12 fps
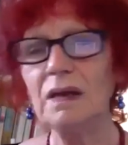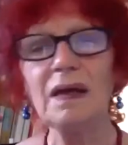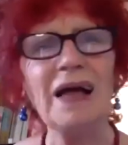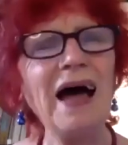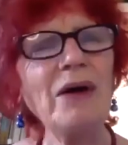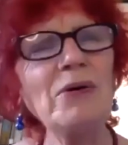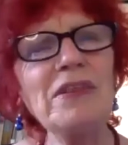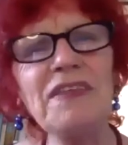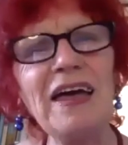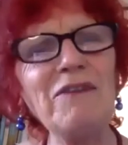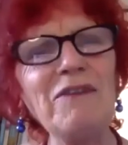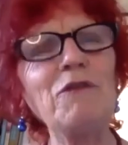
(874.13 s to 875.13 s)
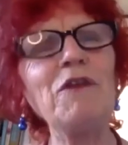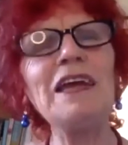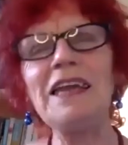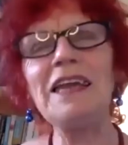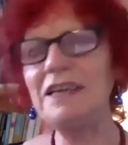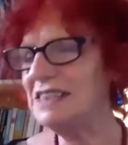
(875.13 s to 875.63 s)
How are they
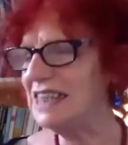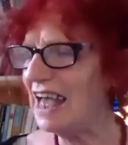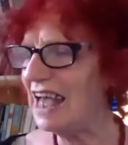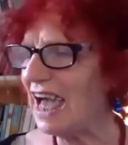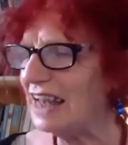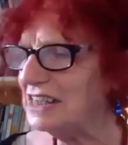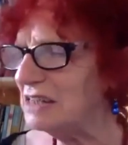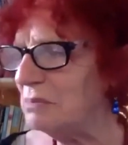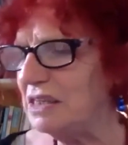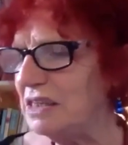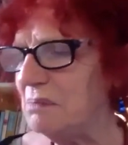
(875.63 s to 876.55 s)
feeling as they're handing me the